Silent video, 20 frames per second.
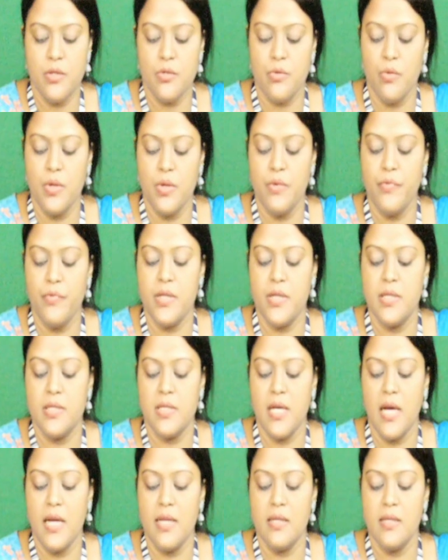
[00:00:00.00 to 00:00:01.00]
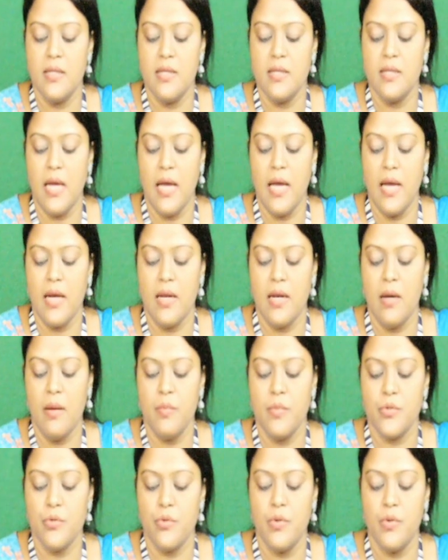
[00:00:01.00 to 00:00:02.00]
So if we design this diagram,
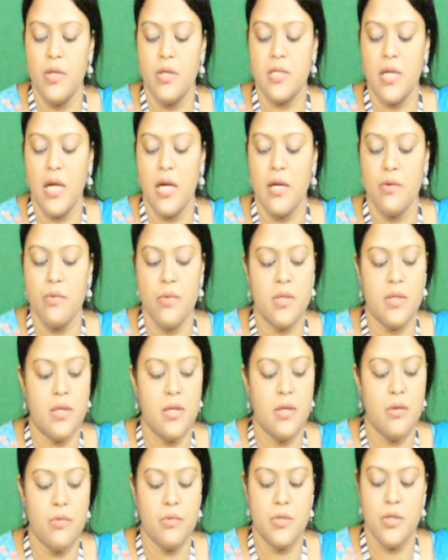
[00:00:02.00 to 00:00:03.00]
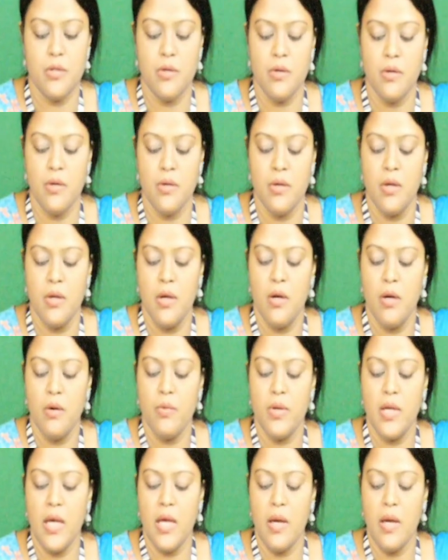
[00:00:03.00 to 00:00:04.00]
so we will start with Q0,
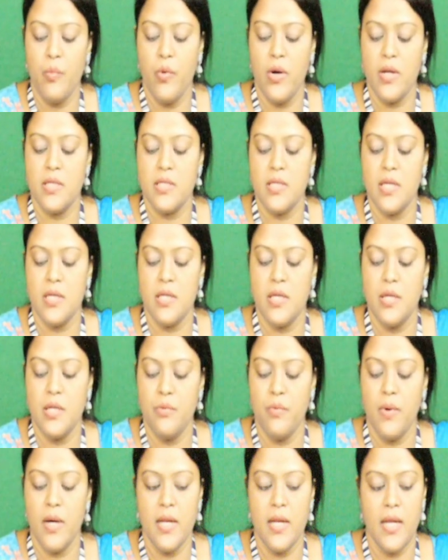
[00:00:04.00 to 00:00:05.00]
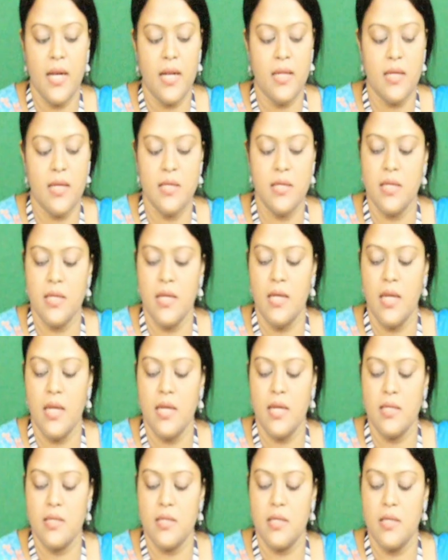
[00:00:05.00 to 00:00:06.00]
we have one state Q1, another state
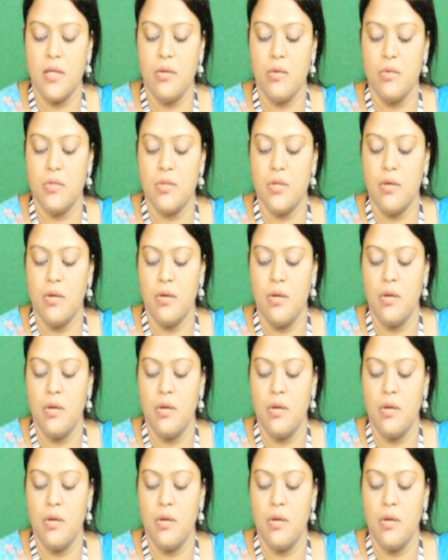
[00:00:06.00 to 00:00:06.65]
as Q0